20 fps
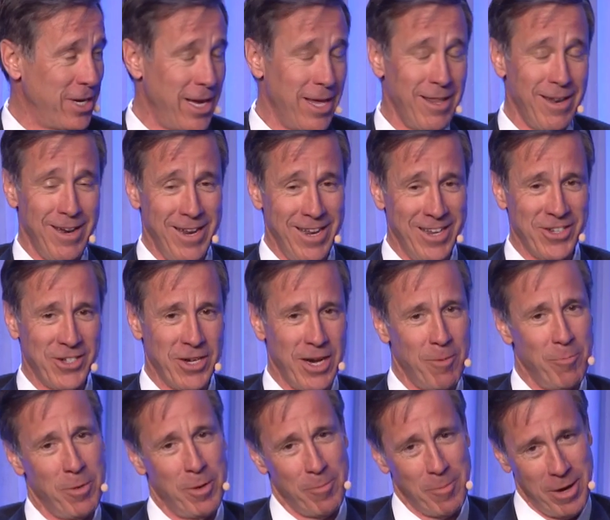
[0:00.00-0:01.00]
and his son
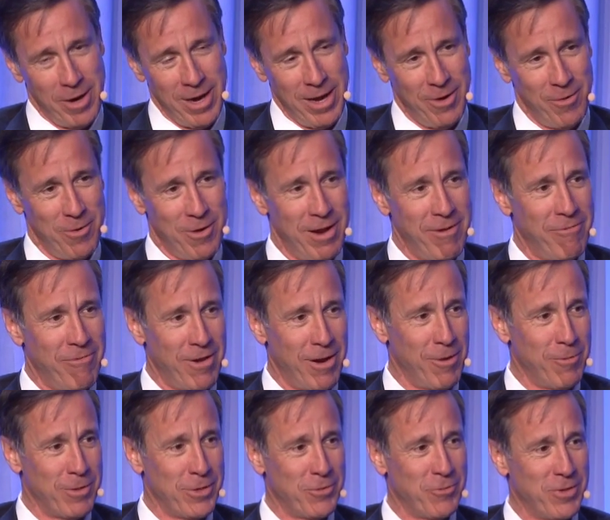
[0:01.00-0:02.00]
Bill Marriott, who I follow,
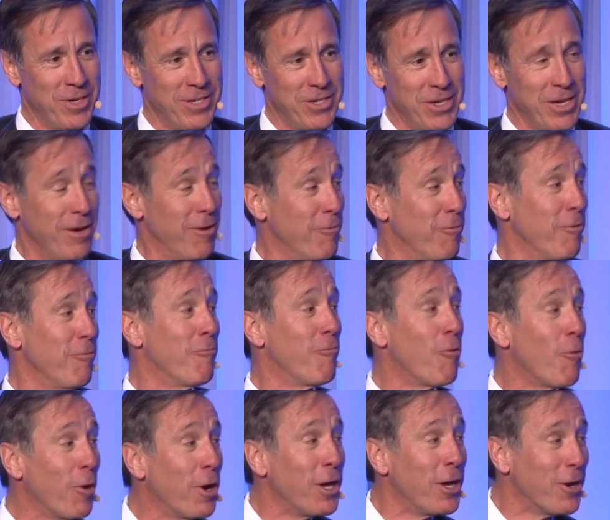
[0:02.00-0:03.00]
was CEO for
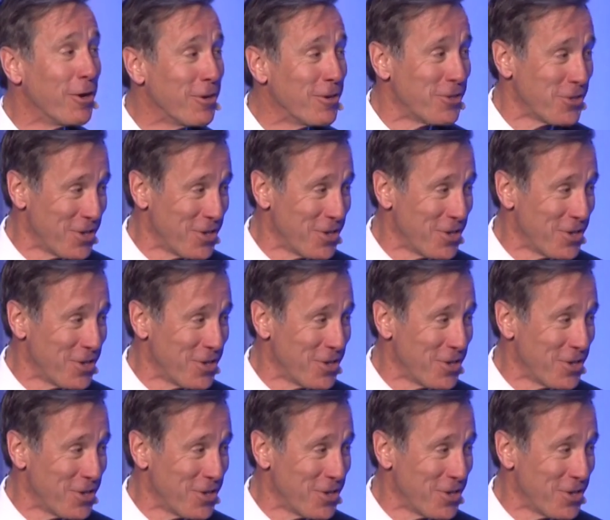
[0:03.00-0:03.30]
40 years.